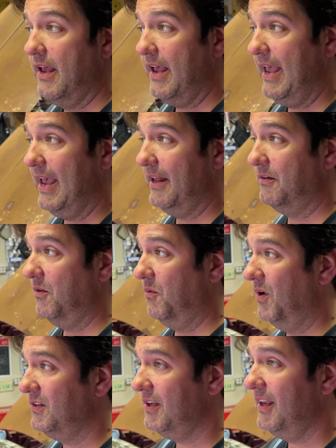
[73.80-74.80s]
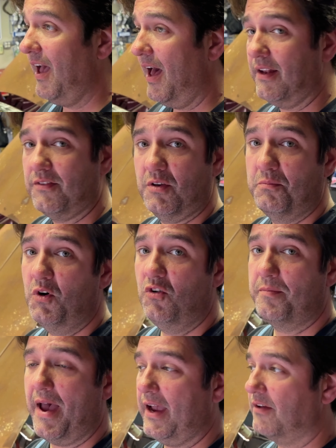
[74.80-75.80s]
And once he got it to
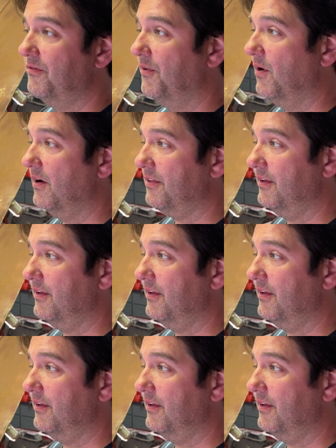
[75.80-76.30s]
move back and forth,